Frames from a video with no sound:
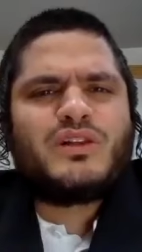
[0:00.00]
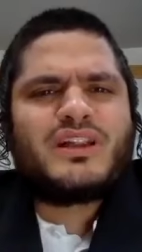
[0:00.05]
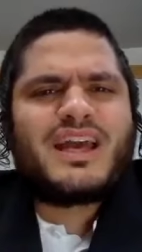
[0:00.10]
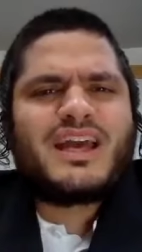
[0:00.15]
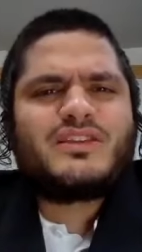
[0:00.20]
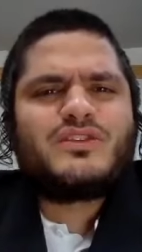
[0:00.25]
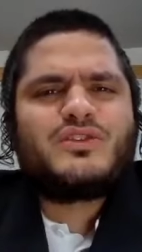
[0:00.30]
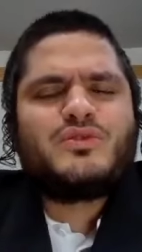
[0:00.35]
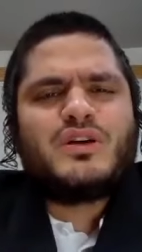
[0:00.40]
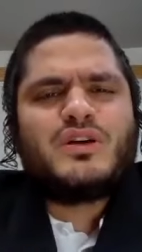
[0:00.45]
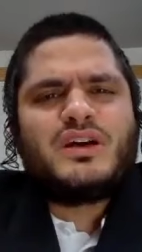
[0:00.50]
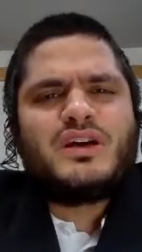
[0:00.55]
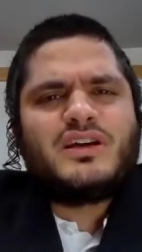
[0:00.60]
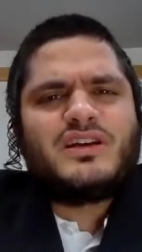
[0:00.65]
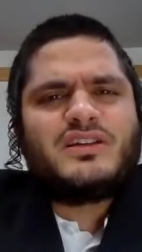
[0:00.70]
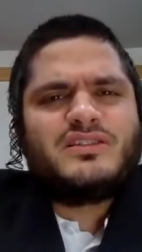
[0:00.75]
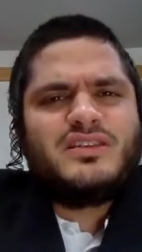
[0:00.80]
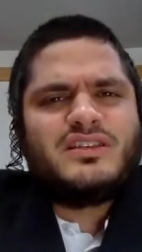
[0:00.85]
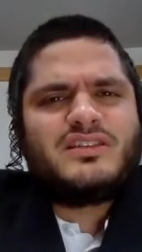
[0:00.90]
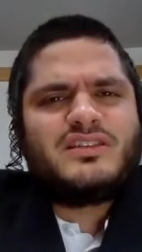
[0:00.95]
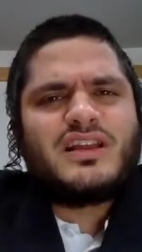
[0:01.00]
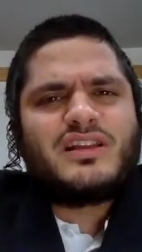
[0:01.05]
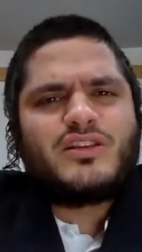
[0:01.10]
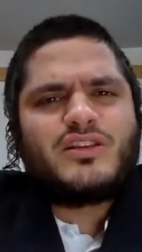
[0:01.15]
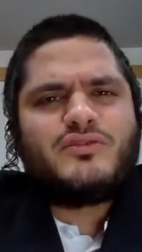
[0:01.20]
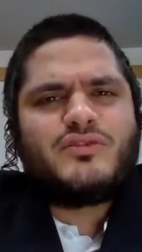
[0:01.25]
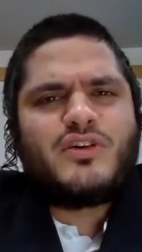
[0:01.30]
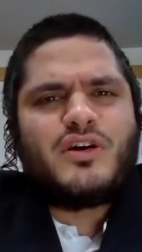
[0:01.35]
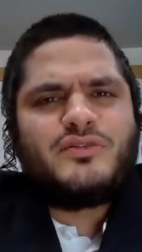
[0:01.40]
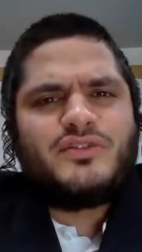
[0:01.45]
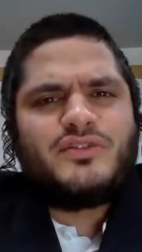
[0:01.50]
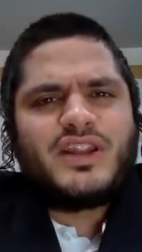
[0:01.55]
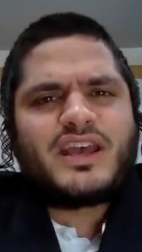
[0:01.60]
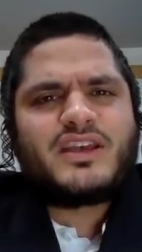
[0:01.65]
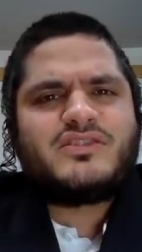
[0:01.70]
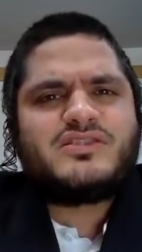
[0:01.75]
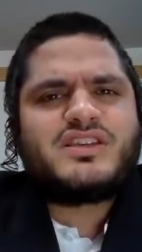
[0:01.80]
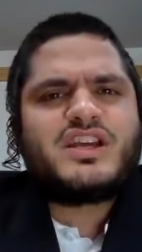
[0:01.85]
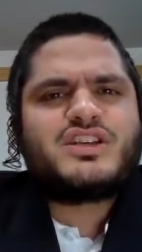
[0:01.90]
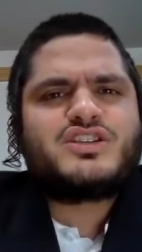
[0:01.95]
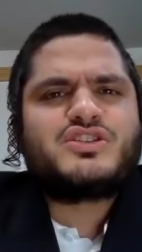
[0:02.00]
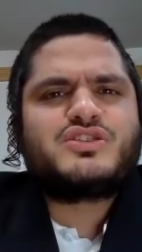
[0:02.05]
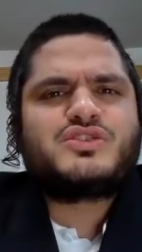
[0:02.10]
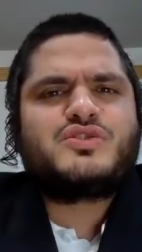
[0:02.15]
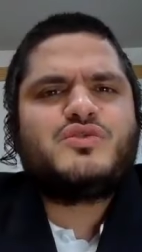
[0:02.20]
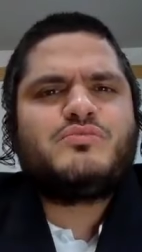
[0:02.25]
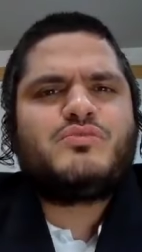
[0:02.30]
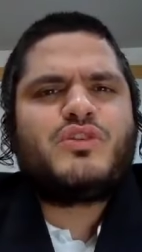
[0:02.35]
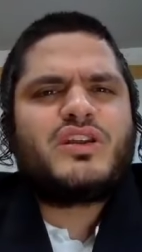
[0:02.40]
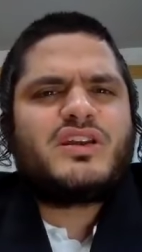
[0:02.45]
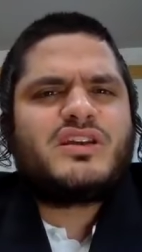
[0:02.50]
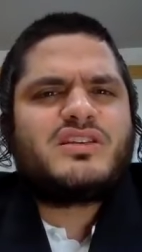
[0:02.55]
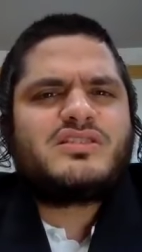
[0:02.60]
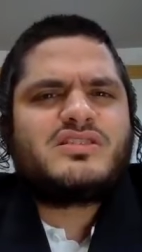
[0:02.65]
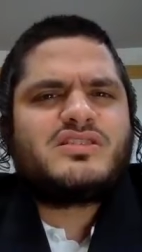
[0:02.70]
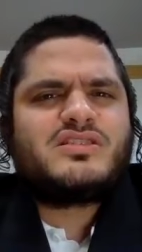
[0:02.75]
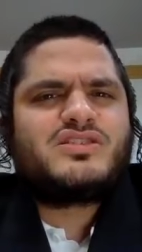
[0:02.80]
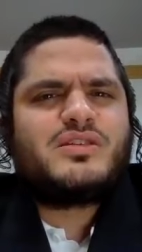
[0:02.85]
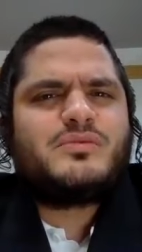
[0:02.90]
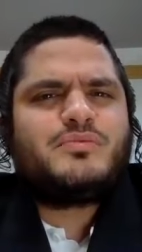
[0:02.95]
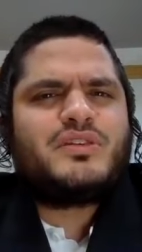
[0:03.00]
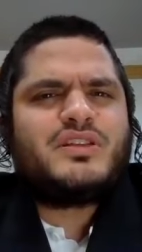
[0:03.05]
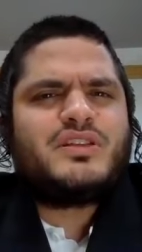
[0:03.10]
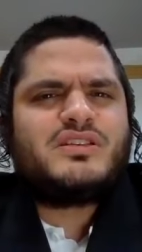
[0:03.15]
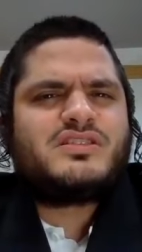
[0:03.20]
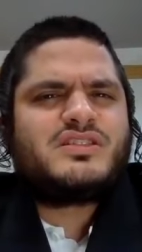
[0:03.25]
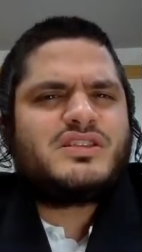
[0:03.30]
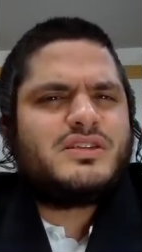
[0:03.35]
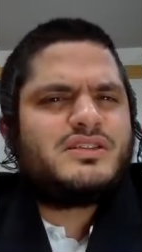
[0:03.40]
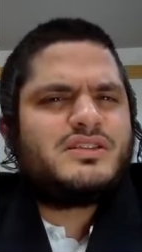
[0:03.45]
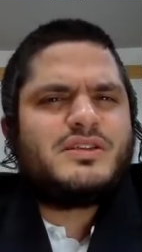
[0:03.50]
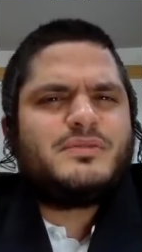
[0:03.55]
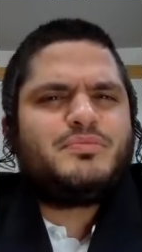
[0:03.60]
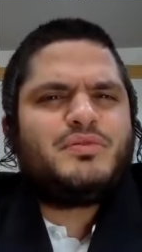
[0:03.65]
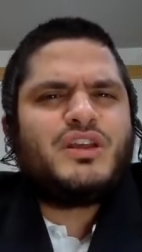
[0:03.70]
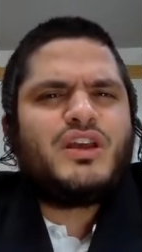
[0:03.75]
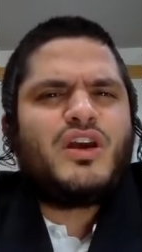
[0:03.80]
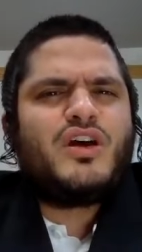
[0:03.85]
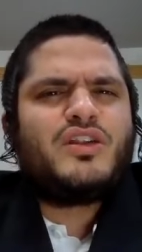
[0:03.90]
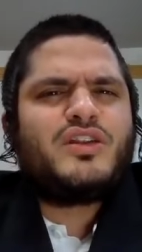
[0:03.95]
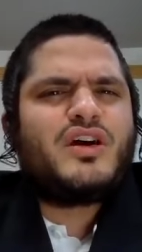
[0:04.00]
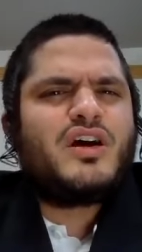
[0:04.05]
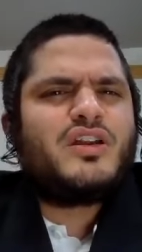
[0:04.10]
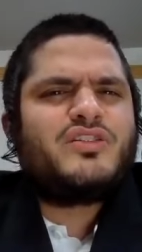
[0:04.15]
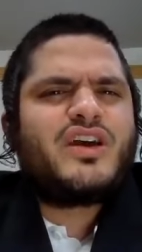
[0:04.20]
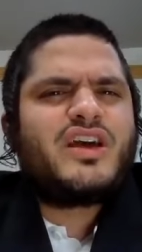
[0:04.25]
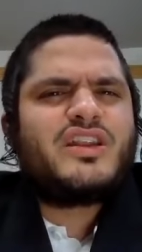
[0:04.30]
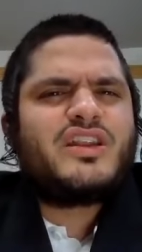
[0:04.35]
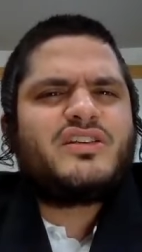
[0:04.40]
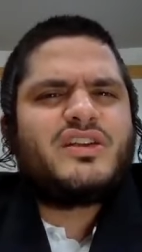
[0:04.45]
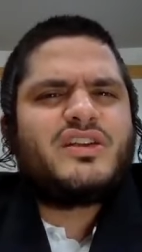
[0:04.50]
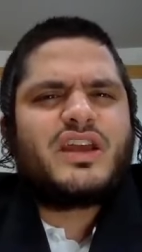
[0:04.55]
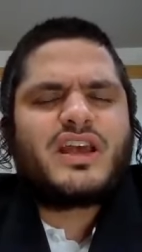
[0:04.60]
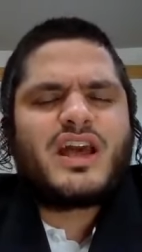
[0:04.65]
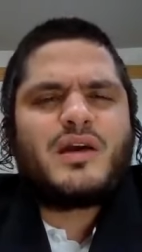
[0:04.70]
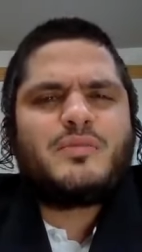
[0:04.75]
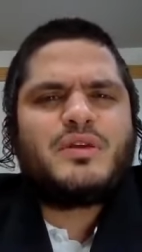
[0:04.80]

okay, we'll get to a, a detail of, of an accusation soon, but it's simply simply on, on rhetoric.